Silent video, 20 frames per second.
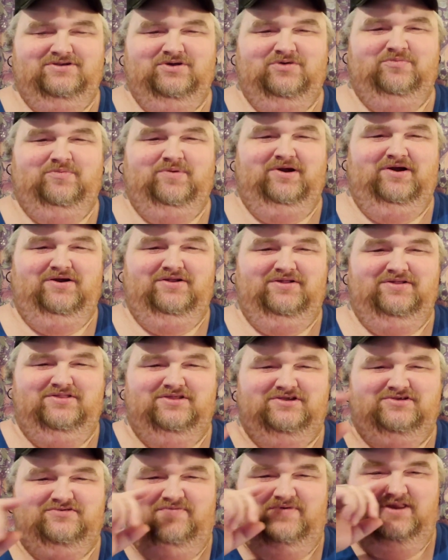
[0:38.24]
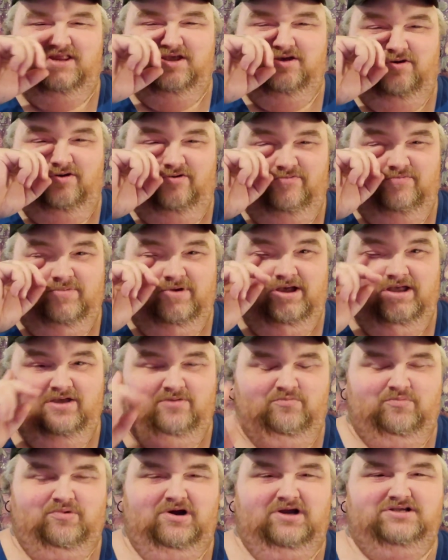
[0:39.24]
apparently this video of my
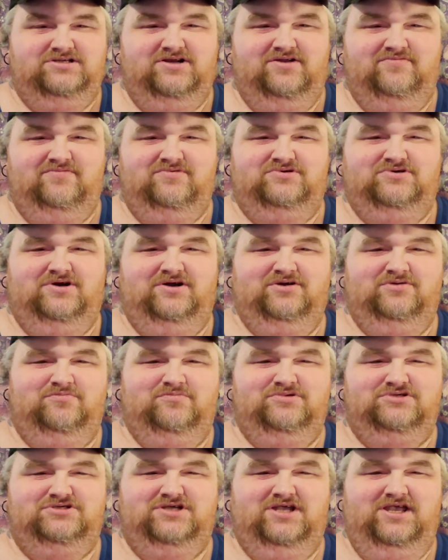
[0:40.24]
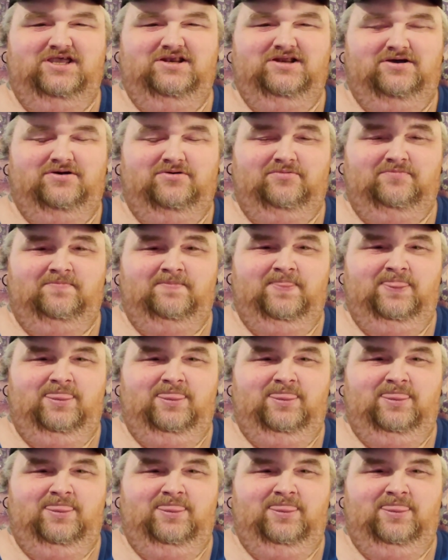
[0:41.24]
impression of a drunken mosquito